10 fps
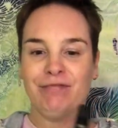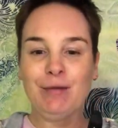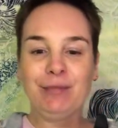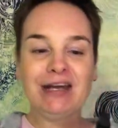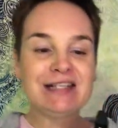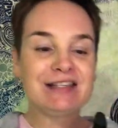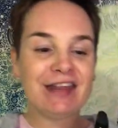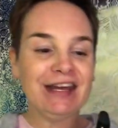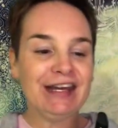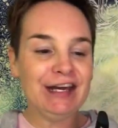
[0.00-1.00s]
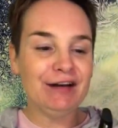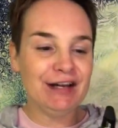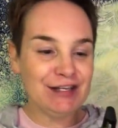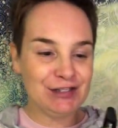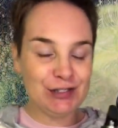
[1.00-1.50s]
The biggest thing
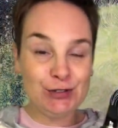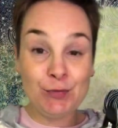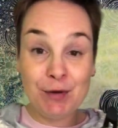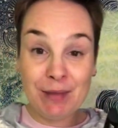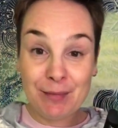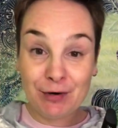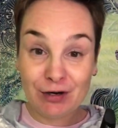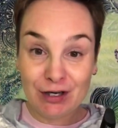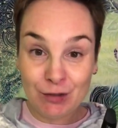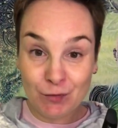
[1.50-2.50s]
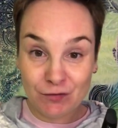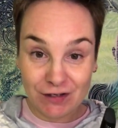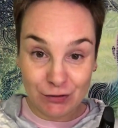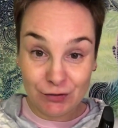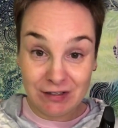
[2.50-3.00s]
here is just to remember that you move
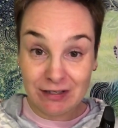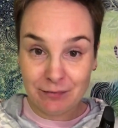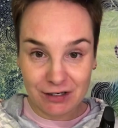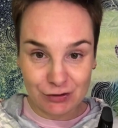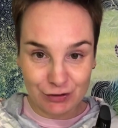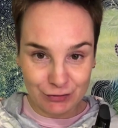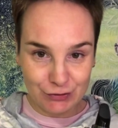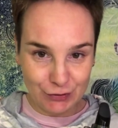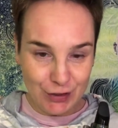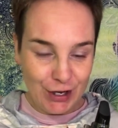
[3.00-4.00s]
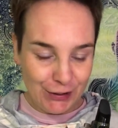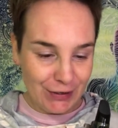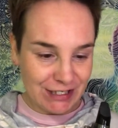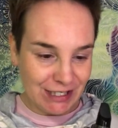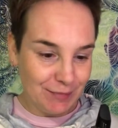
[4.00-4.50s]
into D major. So
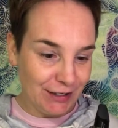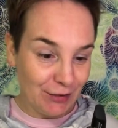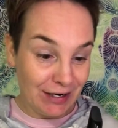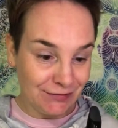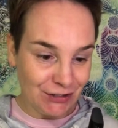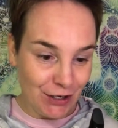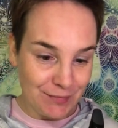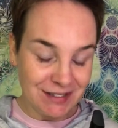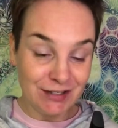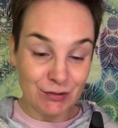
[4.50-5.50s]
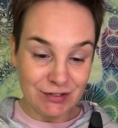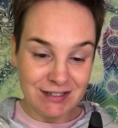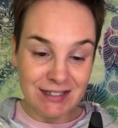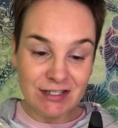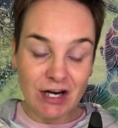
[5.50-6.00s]
you actually play your F sharps and your
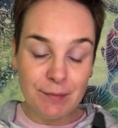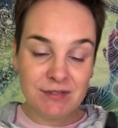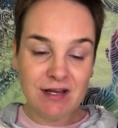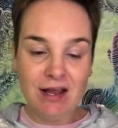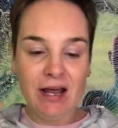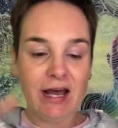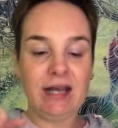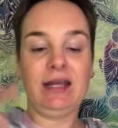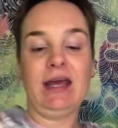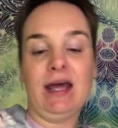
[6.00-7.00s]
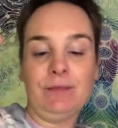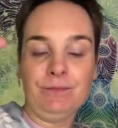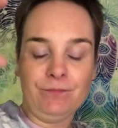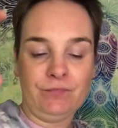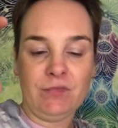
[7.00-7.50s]
C sharps. And
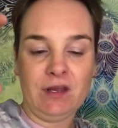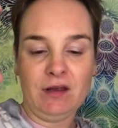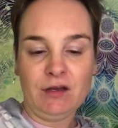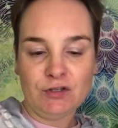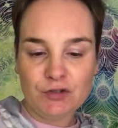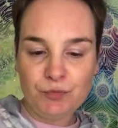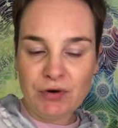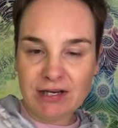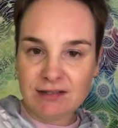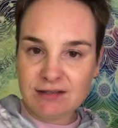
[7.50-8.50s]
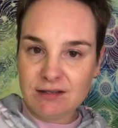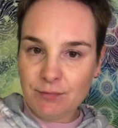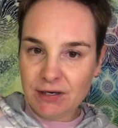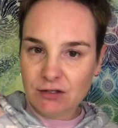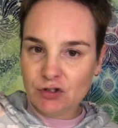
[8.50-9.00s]
again, just practice the
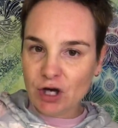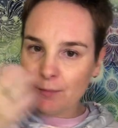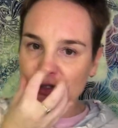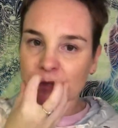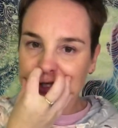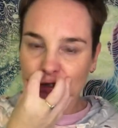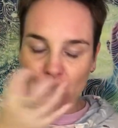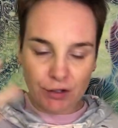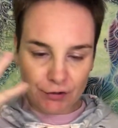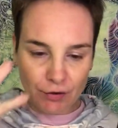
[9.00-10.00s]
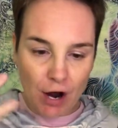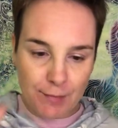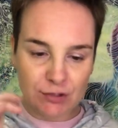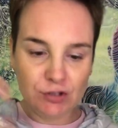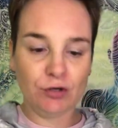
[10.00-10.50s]
big jumps. Make sure your
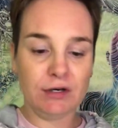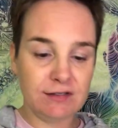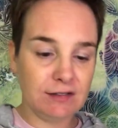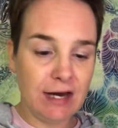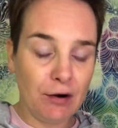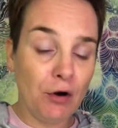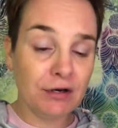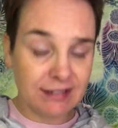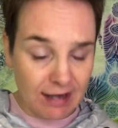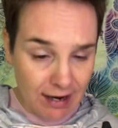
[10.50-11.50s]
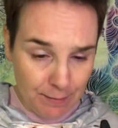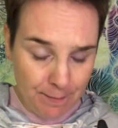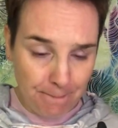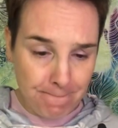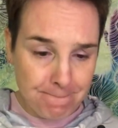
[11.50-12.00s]
embouchure is there on time.